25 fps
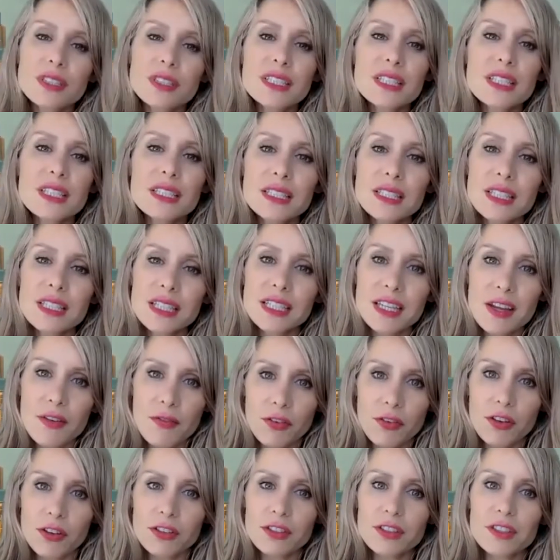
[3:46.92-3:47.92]
the
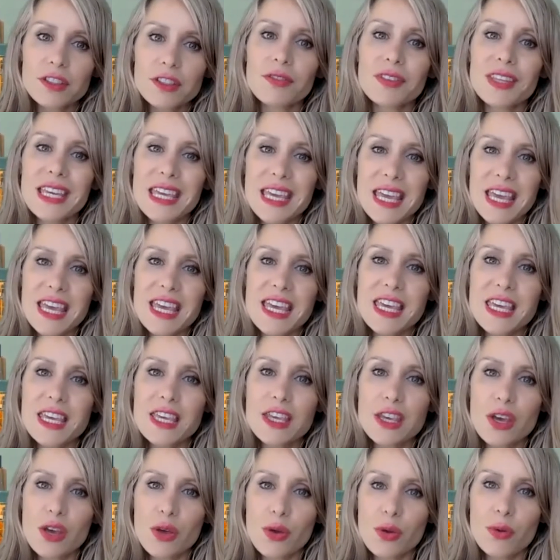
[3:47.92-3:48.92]
significance of the
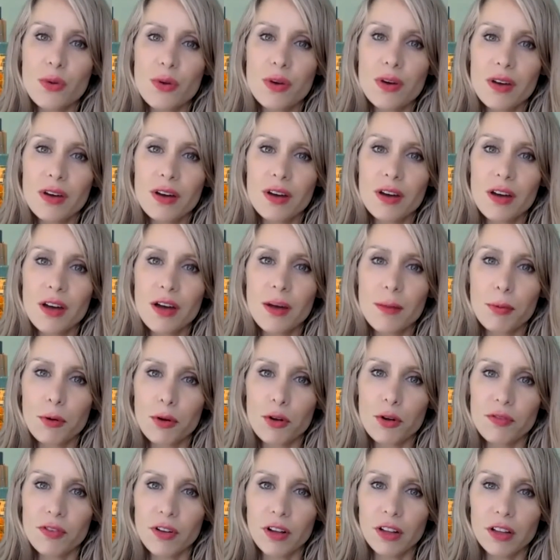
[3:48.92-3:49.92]
EU
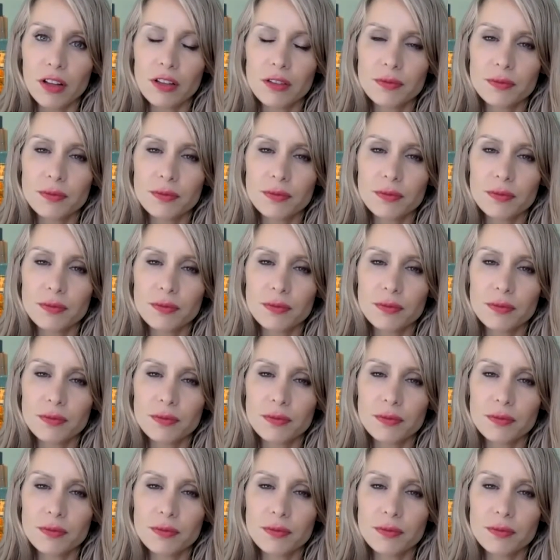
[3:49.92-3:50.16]
approval?